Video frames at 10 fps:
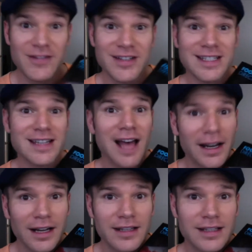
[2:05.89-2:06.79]
If it's not
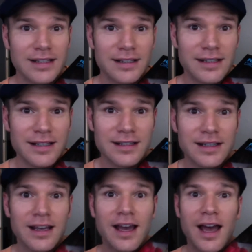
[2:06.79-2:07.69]
on this list,
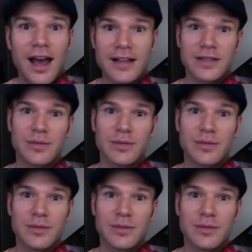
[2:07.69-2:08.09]
ask